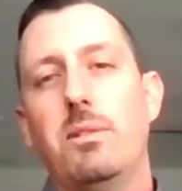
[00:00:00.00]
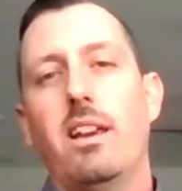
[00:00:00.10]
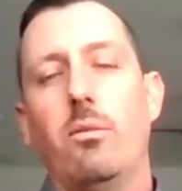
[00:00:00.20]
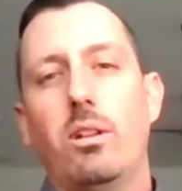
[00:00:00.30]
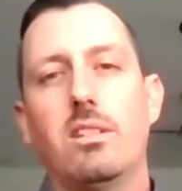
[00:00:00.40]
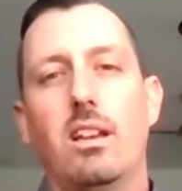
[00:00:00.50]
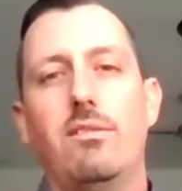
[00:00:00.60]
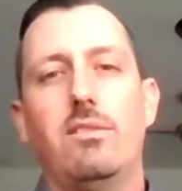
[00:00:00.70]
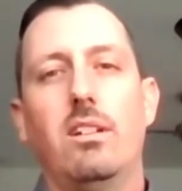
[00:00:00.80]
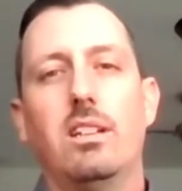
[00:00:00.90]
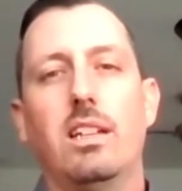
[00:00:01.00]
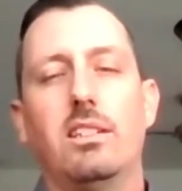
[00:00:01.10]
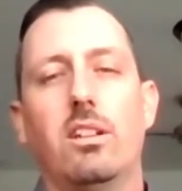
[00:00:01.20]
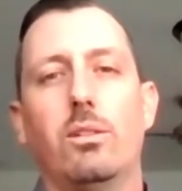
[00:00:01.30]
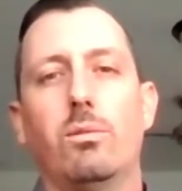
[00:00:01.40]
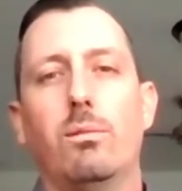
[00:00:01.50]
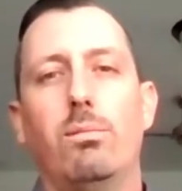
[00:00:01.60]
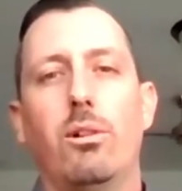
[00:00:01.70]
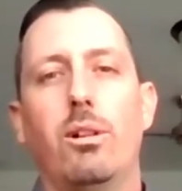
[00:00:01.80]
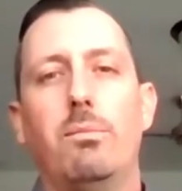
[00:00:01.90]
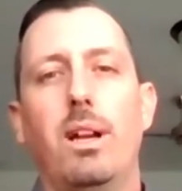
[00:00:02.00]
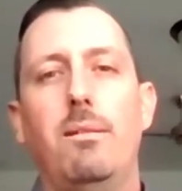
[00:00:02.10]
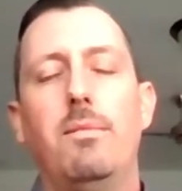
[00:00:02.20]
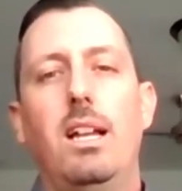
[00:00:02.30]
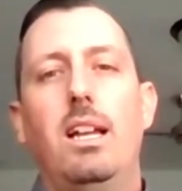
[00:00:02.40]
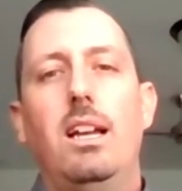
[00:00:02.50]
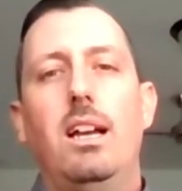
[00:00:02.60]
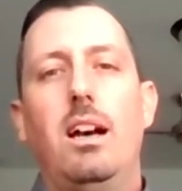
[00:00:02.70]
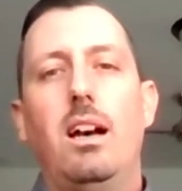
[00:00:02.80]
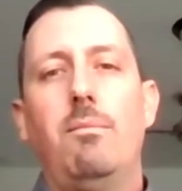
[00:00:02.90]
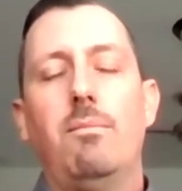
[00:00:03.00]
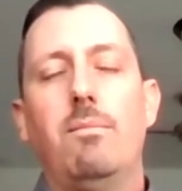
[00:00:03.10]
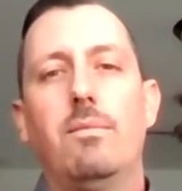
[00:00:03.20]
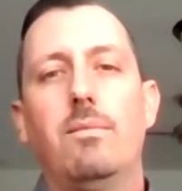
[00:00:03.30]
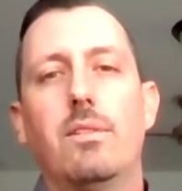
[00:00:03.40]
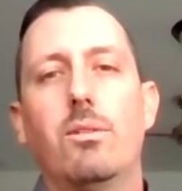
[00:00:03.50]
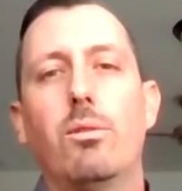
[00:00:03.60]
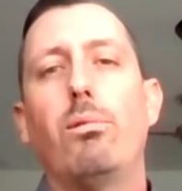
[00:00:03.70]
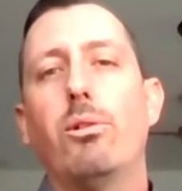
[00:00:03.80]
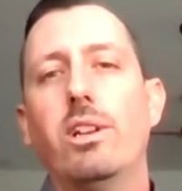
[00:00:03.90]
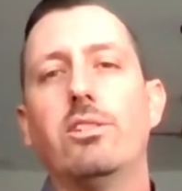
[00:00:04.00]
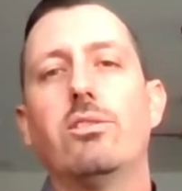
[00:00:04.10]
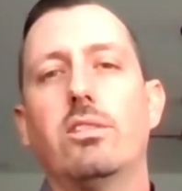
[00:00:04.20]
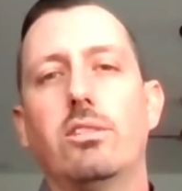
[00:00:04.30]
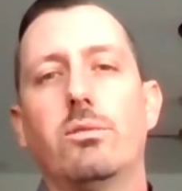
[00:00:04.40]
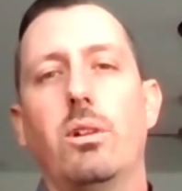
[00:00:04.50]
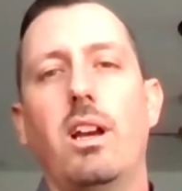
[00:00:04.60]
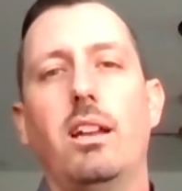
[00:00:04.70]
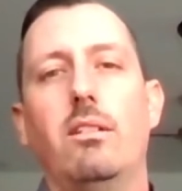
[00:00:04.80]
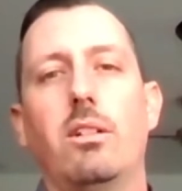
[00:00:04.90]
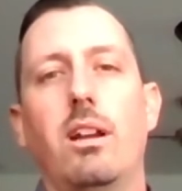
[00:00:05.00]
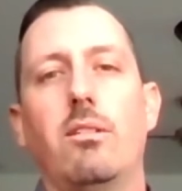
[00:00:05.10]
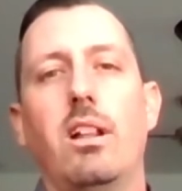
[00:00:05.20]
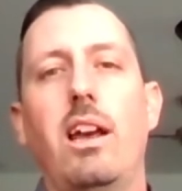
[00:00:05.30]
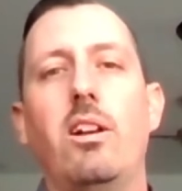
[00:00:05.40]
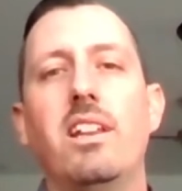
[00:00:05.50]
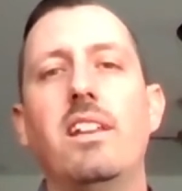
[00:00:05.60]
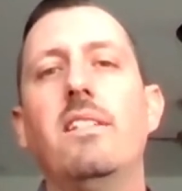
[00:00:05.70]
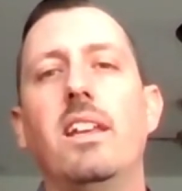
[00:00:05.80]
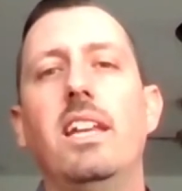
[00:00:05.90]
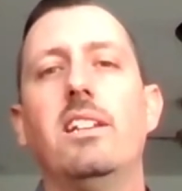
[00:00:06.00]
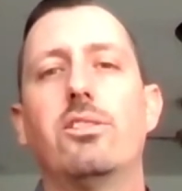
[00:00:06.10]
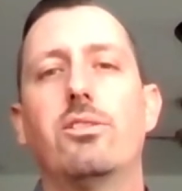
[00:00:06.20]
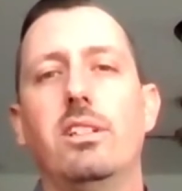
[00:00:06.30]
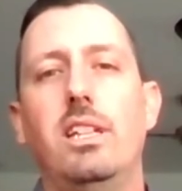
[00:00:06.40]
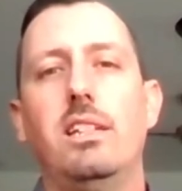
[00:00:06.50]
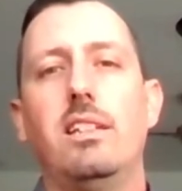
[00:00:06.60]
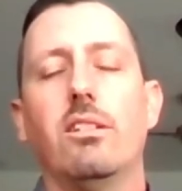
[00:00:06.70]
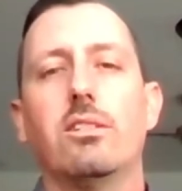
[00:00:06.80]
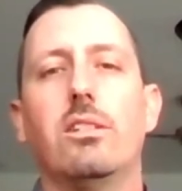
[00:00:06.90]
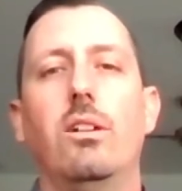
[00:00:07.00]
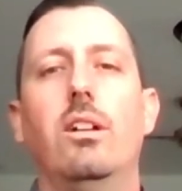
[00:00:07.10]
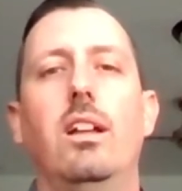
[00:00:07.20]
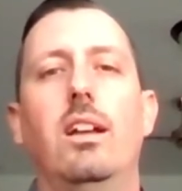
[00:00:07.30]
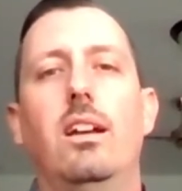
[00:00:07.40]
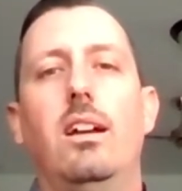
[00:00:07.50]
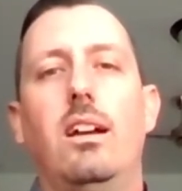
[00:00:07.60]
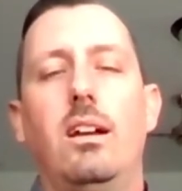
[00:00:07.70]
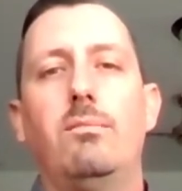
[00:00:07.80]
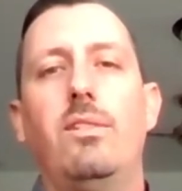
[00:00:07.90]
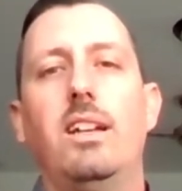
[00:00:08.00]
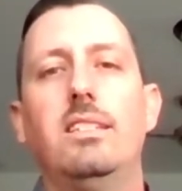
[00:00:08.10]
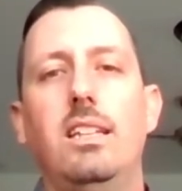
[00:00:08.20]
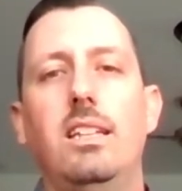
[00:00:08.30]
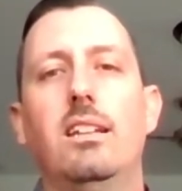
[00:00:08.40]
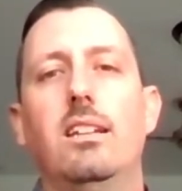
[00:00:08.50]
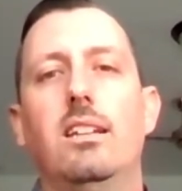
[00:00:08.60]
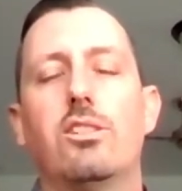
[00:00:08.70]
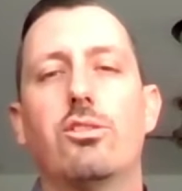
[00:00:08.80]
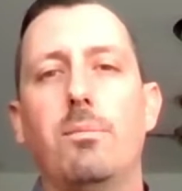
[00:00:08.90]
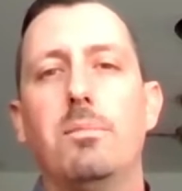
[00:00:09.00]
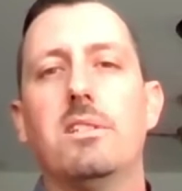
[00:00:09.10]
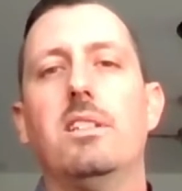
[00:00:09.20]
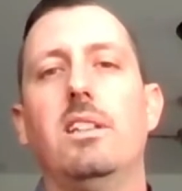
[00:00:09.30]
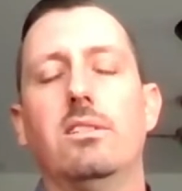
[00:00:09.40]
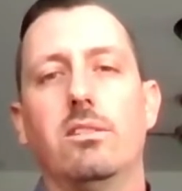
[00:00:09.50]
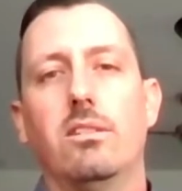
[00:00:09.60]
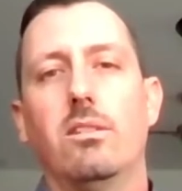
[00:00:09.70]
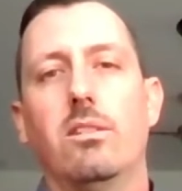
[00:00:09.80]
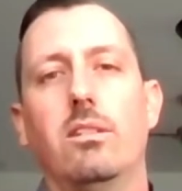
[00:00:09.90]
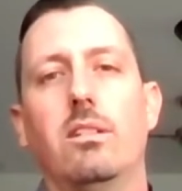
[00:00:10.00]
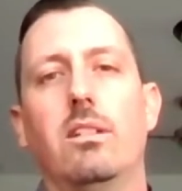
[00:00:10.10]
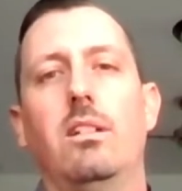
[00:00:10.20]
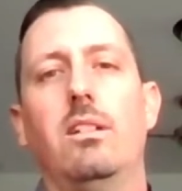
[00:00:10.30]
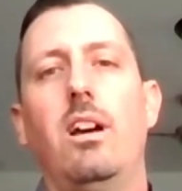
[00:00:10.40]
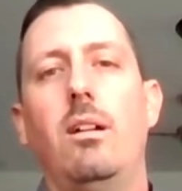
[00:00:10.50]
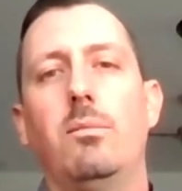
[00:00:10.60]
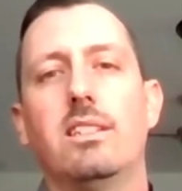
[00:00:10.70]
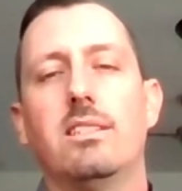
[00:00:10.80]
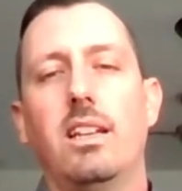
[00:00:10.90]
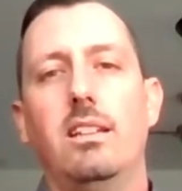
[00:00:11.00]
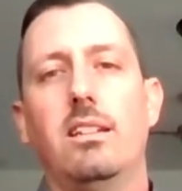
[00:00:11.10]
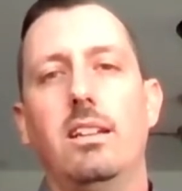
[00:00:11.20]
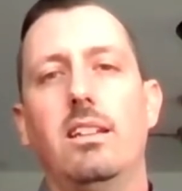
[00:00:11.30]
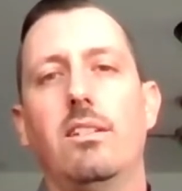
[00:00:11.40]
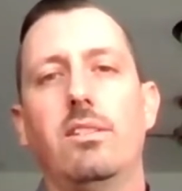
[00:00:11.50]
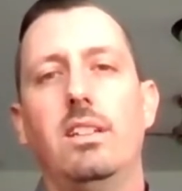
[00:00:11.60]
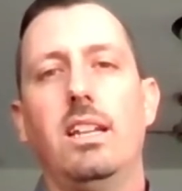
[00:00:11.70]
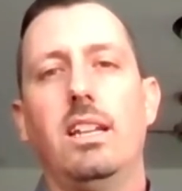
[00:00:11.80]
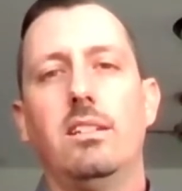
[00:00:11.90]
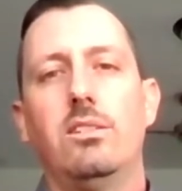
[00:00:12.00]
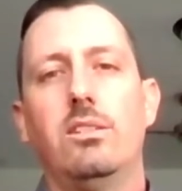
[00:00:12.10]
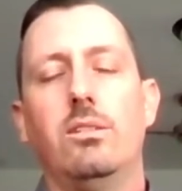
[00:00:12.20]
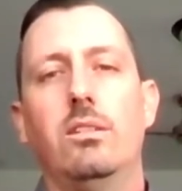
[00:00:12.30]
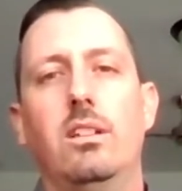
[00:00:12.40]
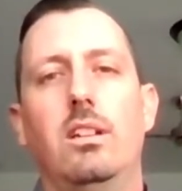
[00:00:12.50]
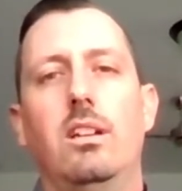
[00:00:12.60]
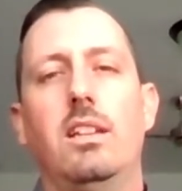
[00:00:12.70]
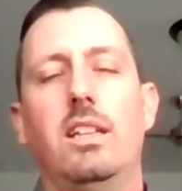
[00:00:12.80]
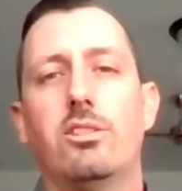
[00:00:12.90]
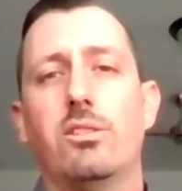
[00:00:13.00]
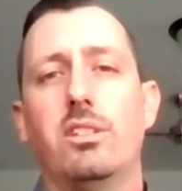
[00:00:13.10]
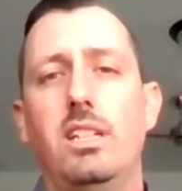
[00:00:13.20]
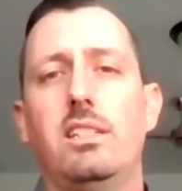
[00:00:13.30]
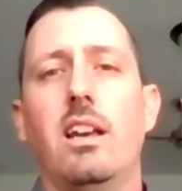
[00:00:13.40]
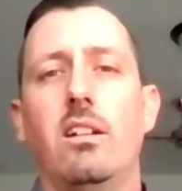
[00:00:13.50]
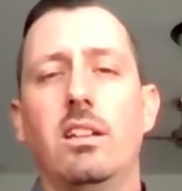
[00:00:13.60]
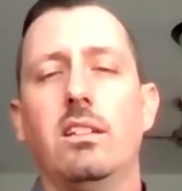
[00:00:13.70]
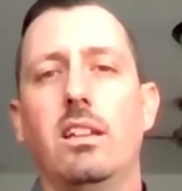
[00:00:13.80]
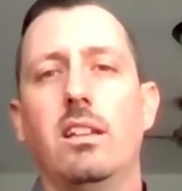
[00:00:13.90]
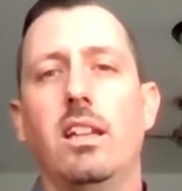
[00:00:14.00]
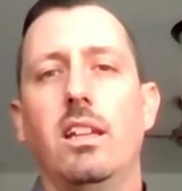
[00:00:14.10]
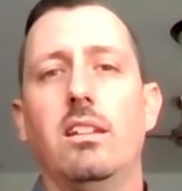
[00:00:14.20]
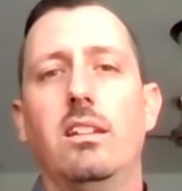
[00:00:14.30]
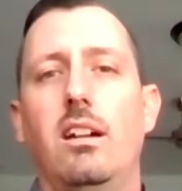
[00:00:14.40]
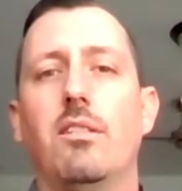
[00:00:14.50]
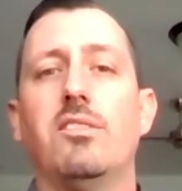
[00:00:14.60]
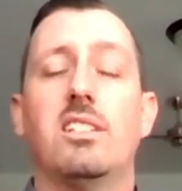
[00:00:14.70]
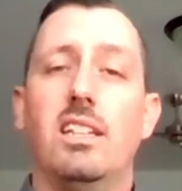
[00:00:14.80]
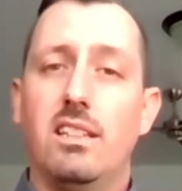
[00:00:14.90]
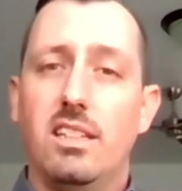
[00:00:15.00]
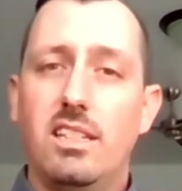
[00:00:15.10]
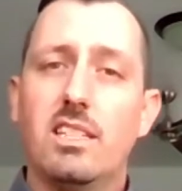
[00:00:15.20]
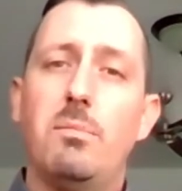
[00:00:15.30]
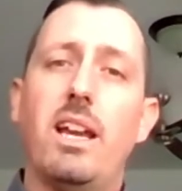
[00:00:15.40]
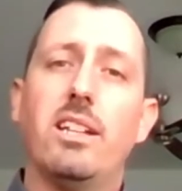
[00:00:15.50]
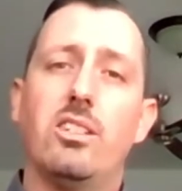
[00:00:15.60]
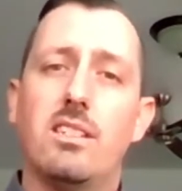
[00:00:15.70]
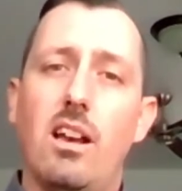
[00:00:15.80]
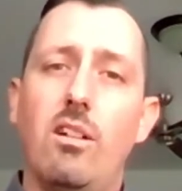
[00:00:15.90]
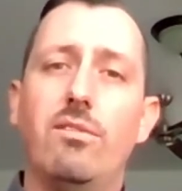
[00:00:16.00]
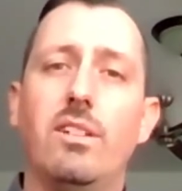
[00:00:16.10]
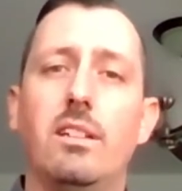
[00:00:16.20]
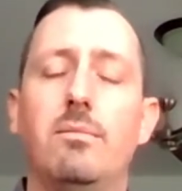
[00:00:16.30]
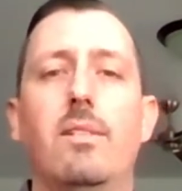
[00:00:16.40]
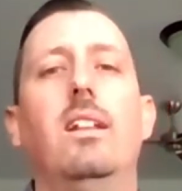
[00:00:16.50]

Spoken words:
me there once I've clicked on the report, but the reporting structure is what I rely on, and then the history details. So if I see discrepancies or anomalies, I definitely dig into the history detail, and then obviously into the dispatch itself, and